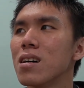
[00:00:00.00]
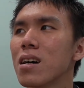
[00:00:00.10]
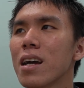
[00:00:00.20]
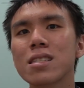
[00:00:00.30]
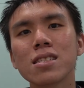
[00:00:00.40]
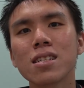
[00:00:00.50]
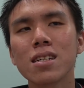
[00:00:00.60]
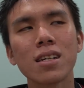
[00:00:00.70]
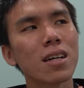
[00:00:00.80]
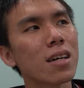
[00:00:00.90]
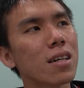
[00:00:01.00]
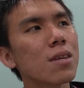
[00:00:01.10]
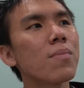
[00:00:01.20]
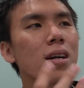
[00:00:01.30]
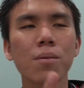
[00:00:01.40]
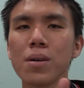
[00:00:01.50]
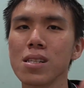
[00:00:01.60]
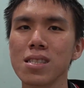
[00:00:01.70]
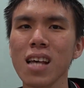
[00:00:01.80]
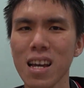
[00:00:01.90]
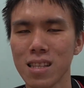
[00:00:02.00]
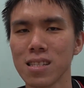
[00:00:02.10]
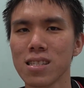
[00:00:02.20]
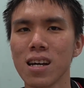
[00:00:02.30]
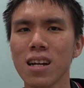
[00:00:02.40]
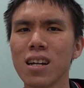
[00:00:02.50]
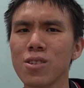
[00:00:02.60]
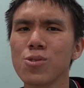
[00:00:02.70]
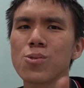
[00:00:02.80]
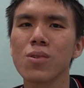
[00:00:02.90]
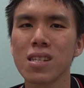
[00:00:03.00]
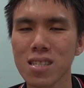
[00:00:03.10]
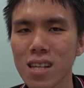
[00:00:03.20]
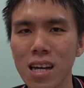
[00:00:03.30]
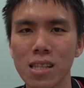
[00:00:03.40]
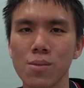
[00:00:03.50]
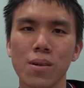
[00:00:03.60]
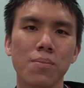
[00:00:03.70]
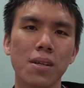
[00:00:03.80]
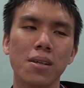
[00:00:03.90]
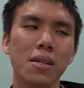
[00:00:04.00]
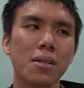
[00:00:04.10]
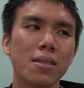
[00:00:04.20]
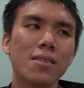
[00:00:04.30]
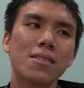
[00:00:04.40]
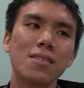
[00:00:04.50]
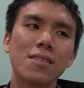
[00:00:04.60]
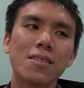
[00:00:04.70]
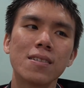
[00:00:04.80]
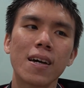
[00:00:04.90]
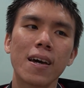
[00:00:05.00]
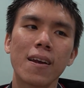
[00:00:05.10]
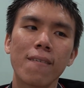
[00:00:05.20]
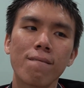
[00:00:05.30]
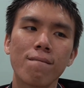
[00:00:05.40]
extra remarkable signs, unusual signs maybe. And